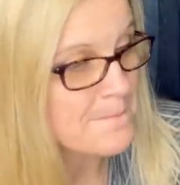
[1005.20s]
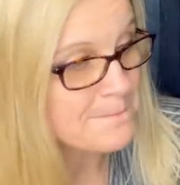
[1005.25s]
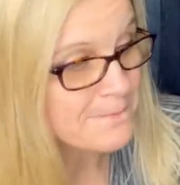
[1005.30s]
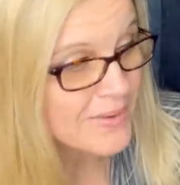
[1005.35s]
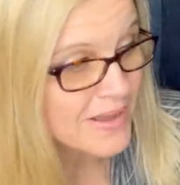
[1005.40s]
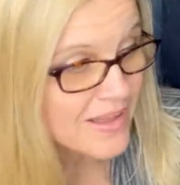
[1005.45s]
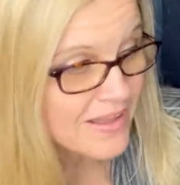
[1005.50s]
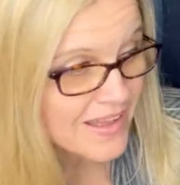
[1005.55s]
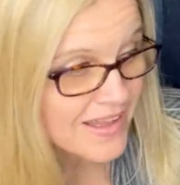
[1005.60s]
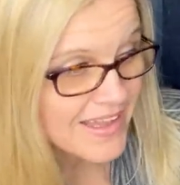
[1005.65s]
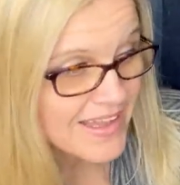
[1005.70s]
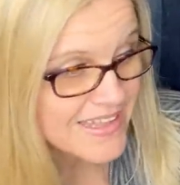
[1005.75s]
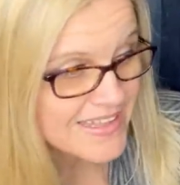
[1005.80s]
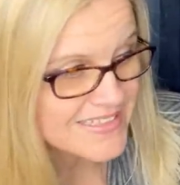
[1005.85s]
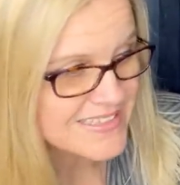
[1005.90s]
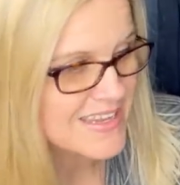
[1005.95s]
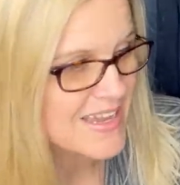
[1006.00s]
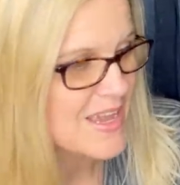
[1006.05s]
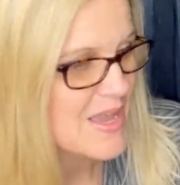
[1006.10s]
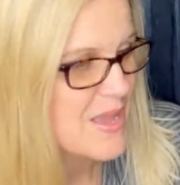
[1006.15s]

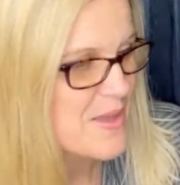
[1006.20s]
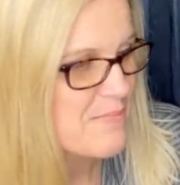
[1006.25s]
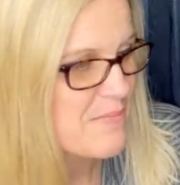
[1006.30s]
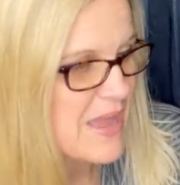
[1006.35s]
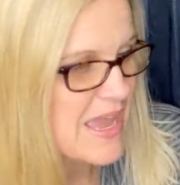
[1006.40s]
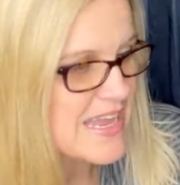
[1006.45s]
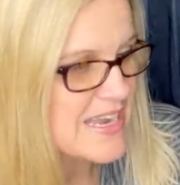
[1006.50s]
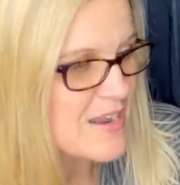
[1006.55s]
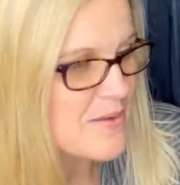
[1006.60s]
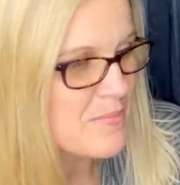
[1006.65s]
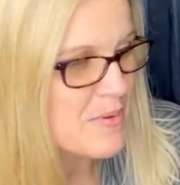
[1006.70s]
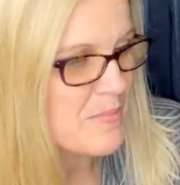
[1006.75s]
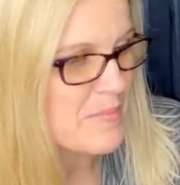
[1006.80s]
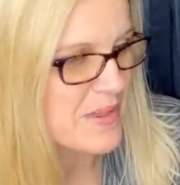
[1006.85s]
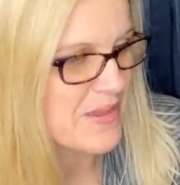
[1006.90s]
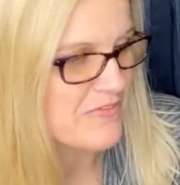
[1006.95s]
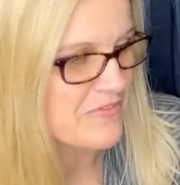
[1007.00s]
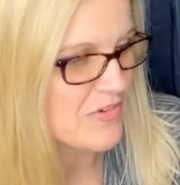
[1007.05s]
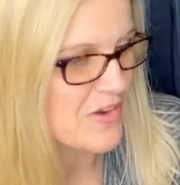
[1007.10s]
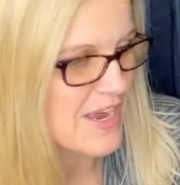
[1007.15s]
but paid up a
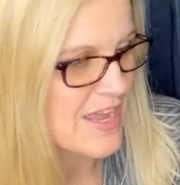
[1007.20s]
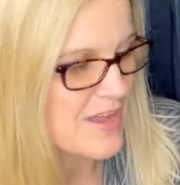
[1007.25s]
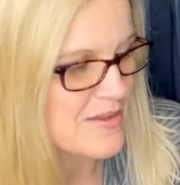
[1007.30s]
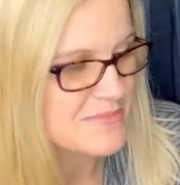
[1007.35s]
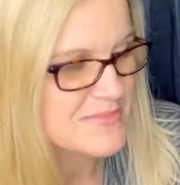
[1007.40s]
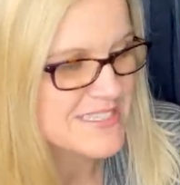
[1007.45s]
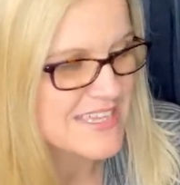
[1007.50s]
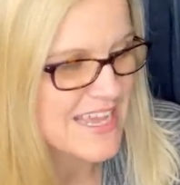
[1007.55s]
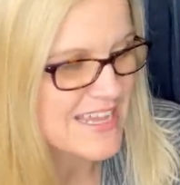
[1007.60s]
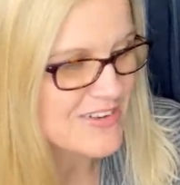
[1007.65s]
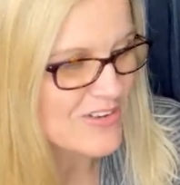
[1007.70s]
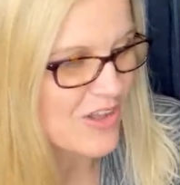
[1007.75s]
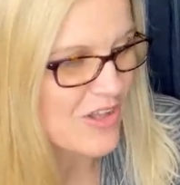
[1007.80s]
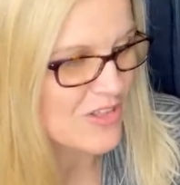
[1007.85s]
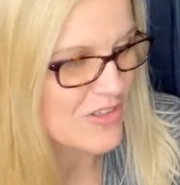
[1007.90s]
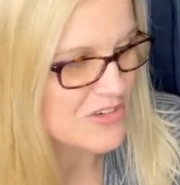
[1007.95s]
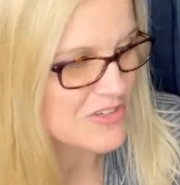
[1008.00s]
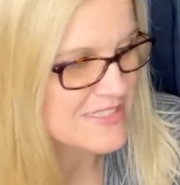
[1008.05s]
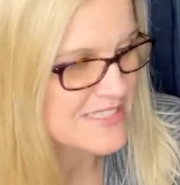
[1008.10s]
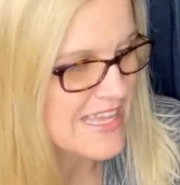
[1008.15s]
bit for him,
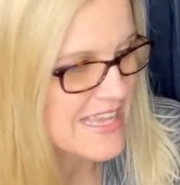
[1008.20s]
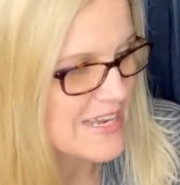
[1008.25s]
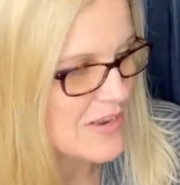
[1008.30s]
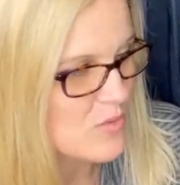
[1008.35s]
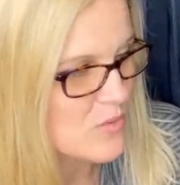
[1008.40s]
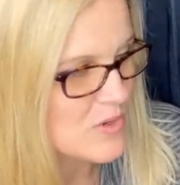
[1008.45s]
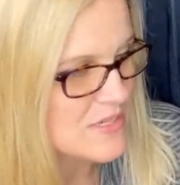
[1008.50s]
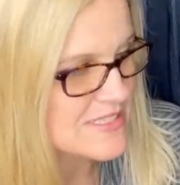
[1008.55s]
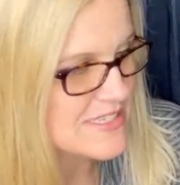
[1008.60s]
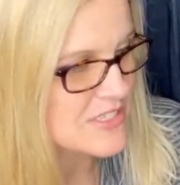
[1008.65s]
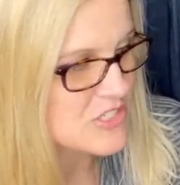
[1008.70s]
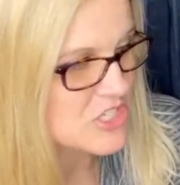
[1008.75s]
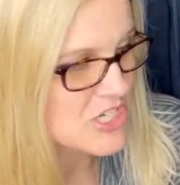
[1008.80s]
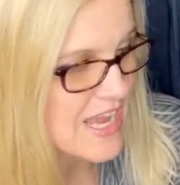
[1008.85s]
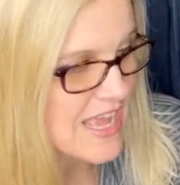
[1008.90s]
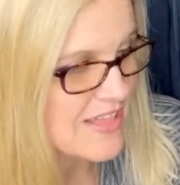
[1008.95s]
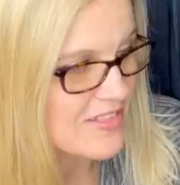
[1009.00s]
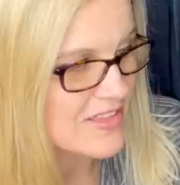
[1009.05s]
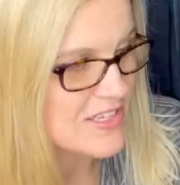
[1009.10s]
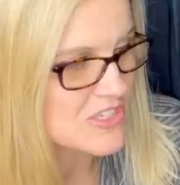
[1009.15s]
$10, and it was a
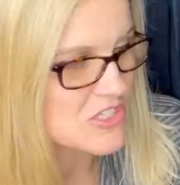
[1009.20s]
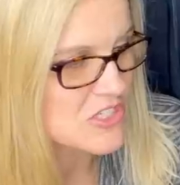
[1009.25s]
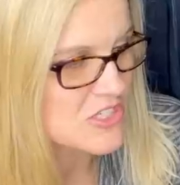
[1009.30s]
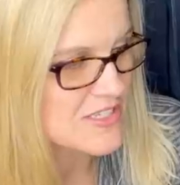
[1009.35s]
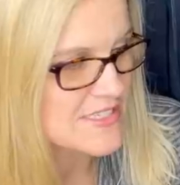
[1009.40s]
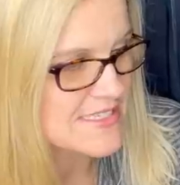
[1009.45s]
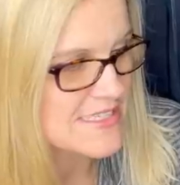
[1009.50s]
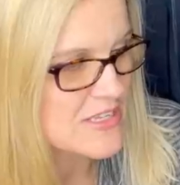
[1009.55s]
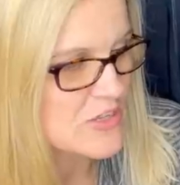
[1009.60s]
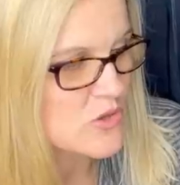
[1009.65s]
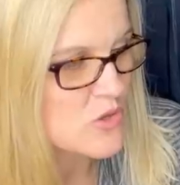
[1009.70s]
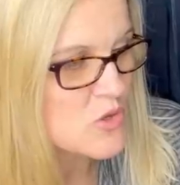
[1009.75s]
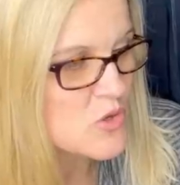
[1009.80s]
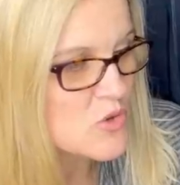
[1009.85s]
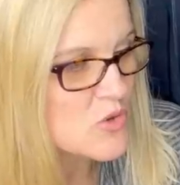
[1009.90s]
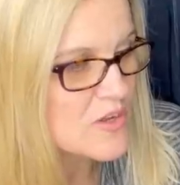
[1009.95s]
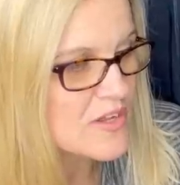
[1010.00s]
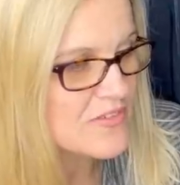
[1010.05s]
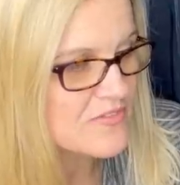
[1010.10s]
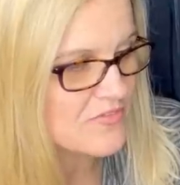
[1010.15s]
challenge to see
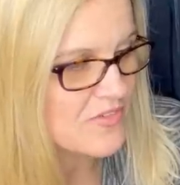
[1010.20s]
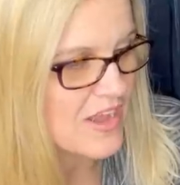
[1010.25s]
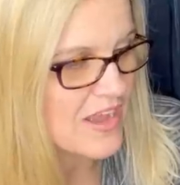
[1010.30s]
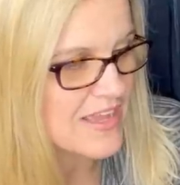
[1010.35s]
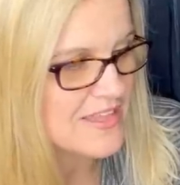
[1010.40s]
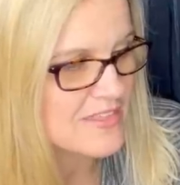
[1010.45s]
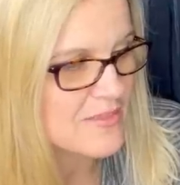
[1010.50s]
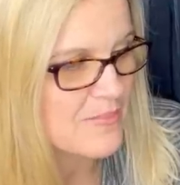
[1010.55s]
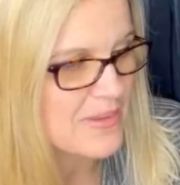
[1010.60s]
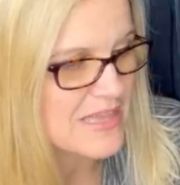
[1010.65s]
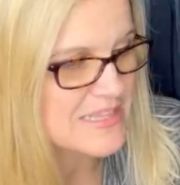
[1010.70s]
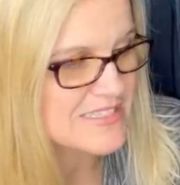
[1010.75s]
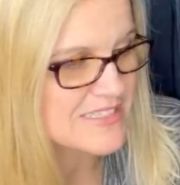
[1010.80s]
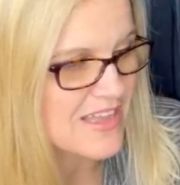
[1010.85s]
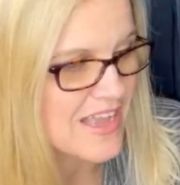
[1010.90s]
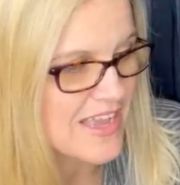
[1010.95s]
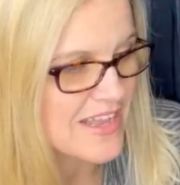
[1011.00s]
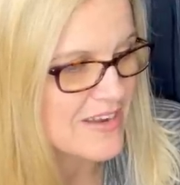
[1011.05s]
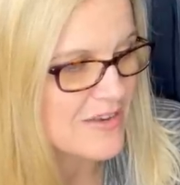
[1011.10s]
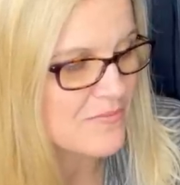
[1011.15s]
who could find the best
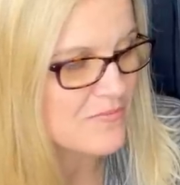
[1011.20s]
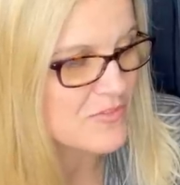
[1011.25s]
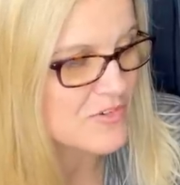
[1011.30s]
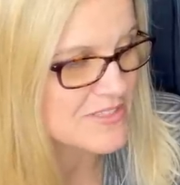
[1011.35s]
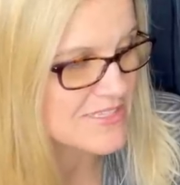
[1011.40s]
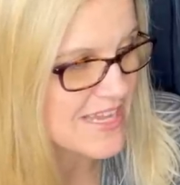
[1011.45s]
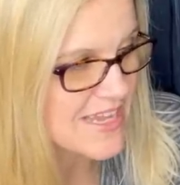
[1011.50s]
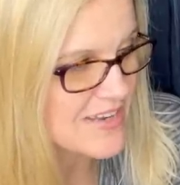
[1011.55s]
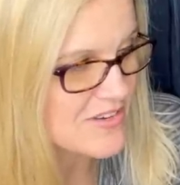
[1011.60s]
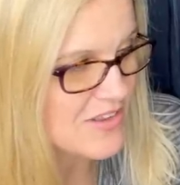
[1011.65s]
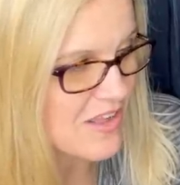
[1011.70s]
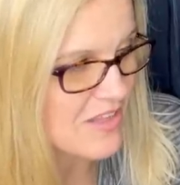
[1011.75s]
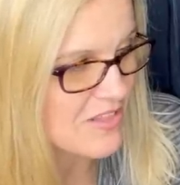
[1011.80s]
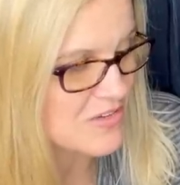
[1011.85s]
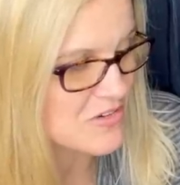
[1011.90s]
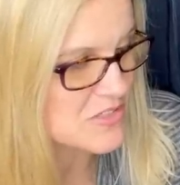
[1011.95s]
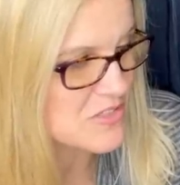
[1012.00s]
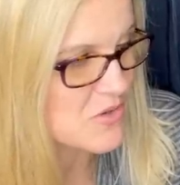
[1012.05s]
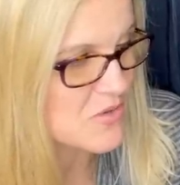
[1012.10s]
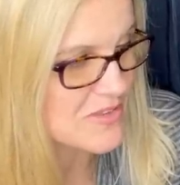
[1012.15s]
item for
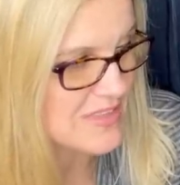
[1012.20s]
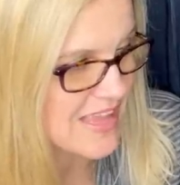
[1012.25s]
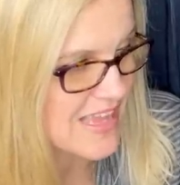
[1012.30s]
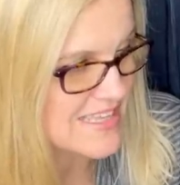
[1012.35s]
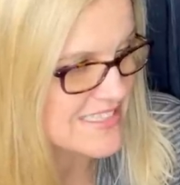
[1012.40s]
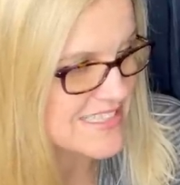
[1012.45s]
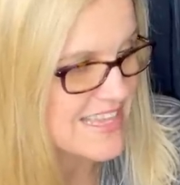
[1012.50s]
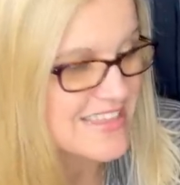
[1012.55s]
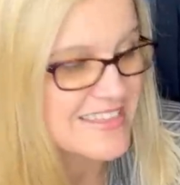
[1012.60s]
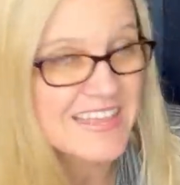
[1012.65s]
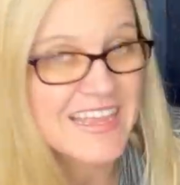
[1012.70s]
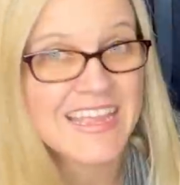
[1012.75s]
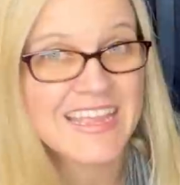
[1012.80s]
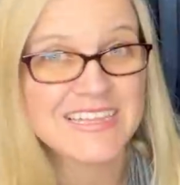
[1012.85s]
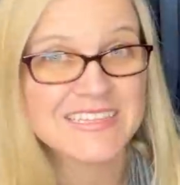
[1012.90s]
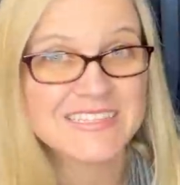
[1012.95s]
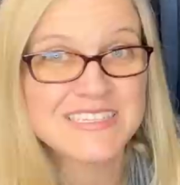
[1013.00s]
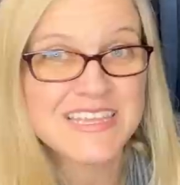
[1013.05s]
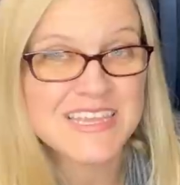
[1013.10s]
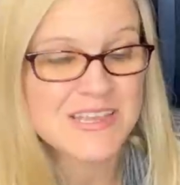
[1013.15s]
$10 or less at the
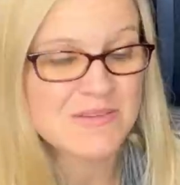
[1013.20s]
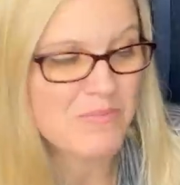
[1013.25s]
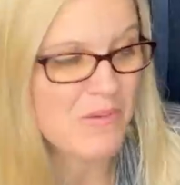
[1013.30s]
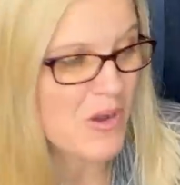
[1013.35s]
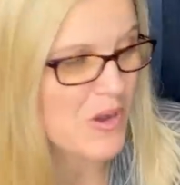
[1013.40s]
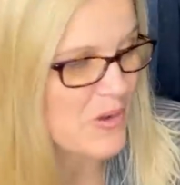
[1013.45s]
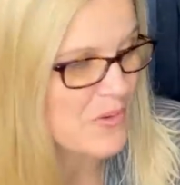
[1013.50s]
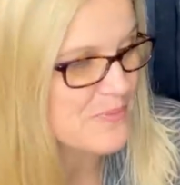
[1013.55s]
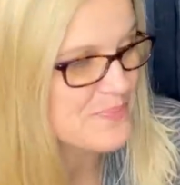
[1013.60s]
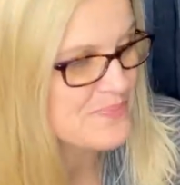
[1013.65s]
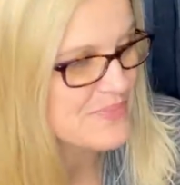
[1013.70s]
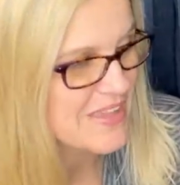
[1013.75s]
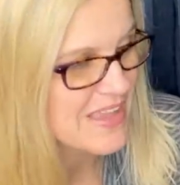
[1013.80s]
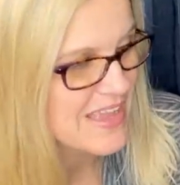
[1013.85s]
antique mall